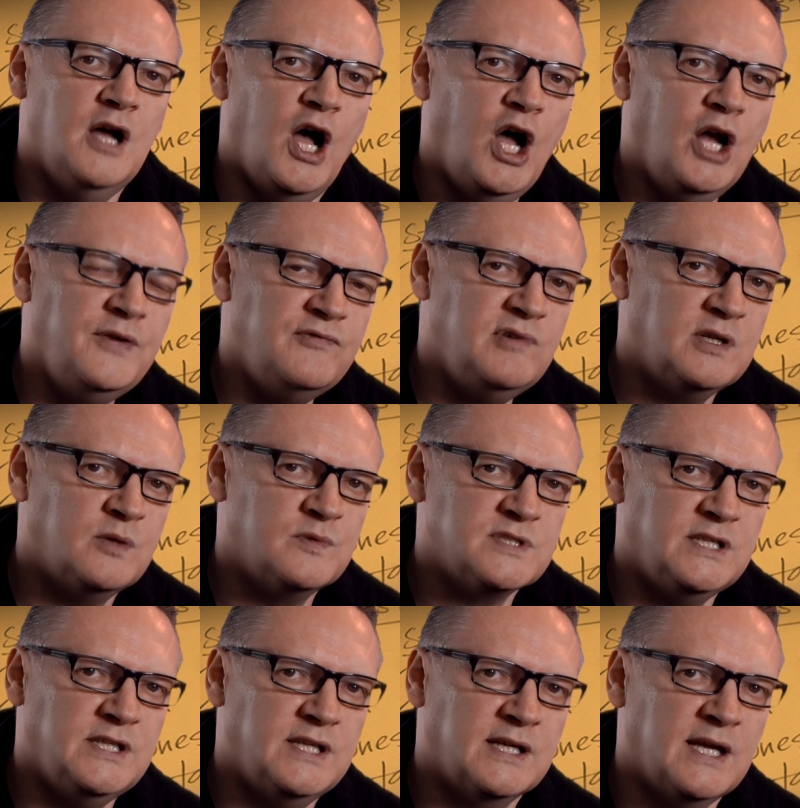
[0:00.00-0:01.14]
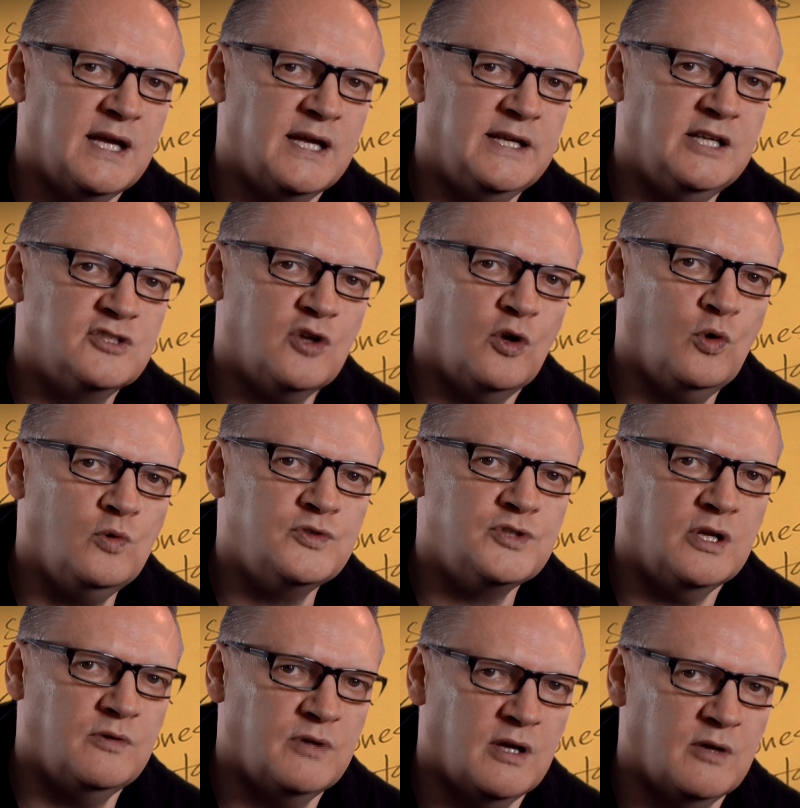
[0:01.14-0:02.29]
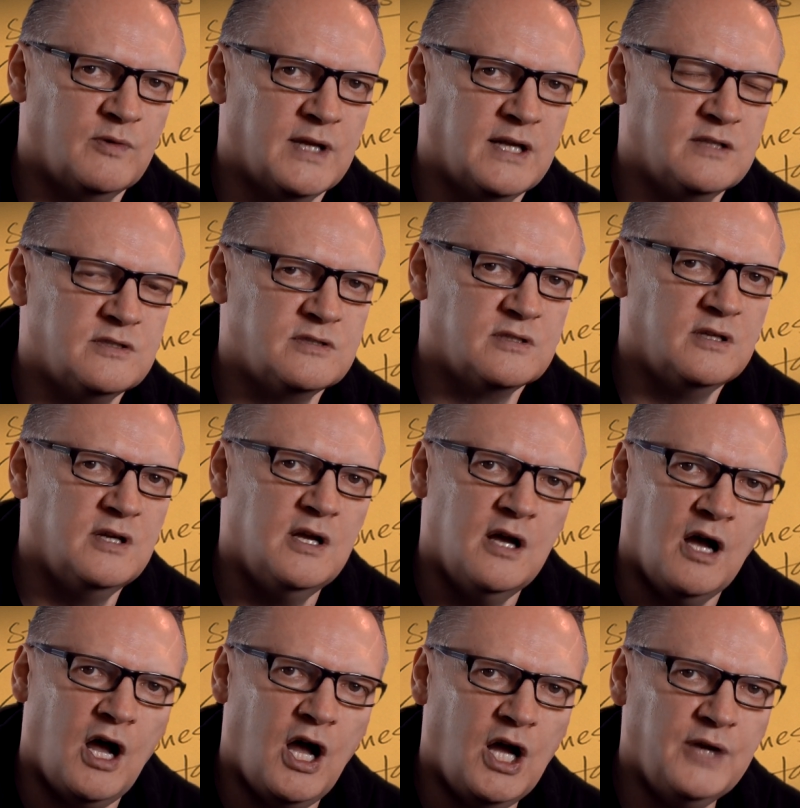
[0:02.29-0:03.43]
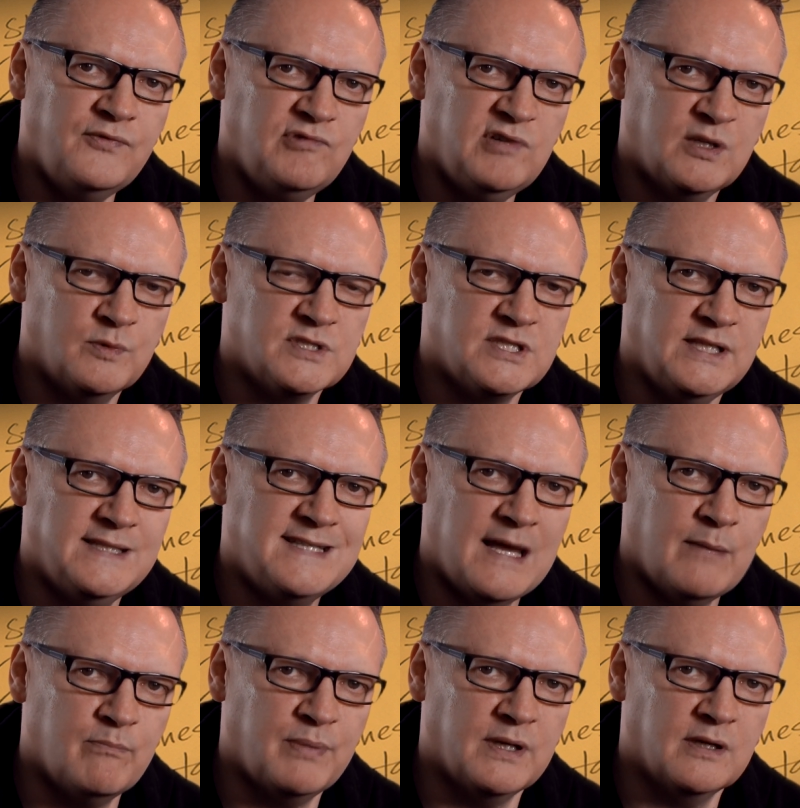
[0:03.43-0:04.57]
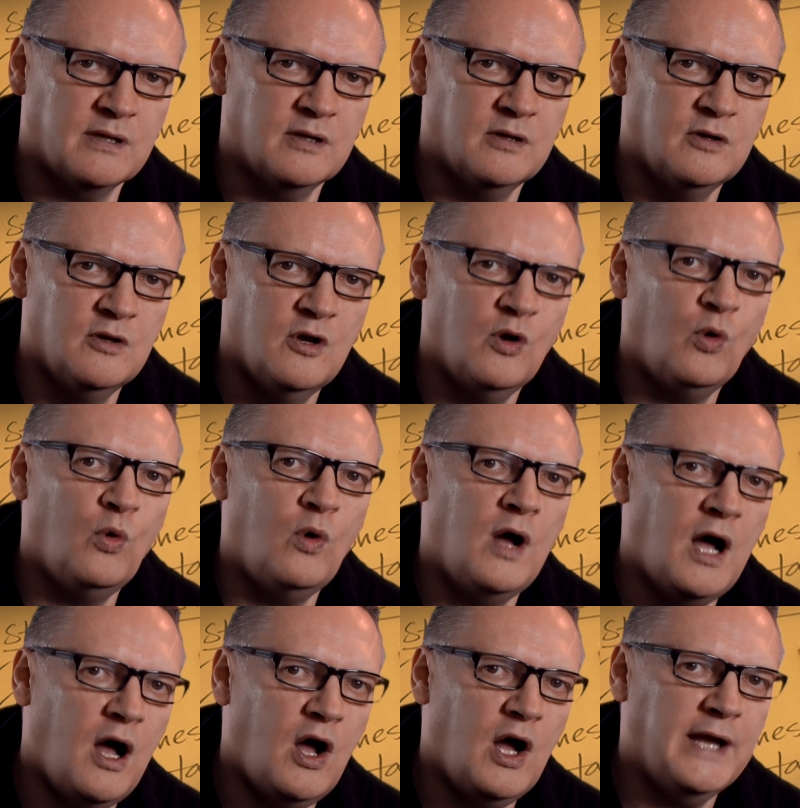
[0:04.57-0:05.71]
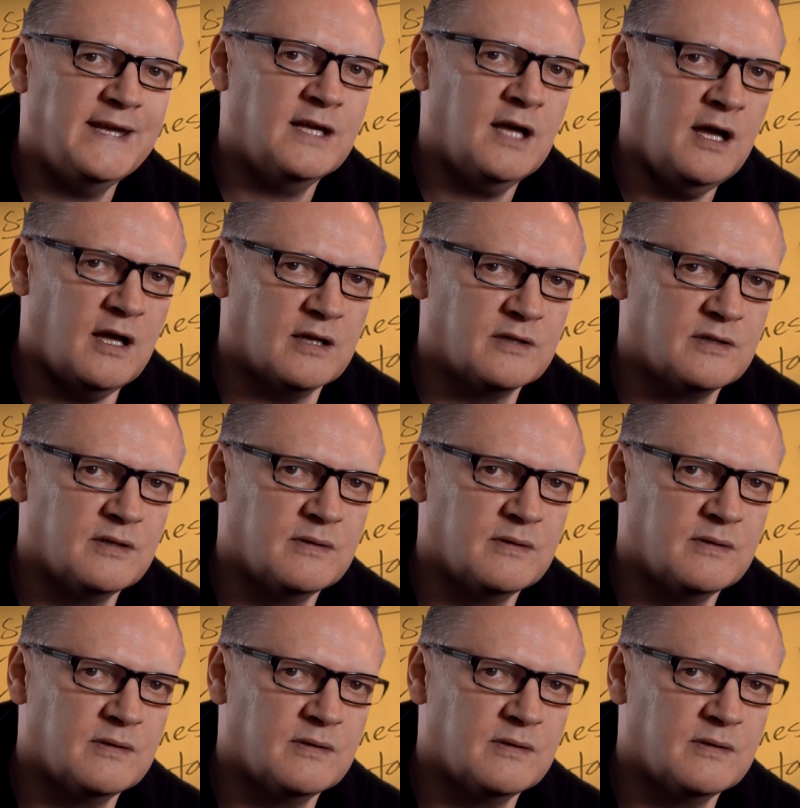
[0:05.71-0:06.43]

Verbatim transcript: High-frequency decay is also known as high-frequency damping or high-cut.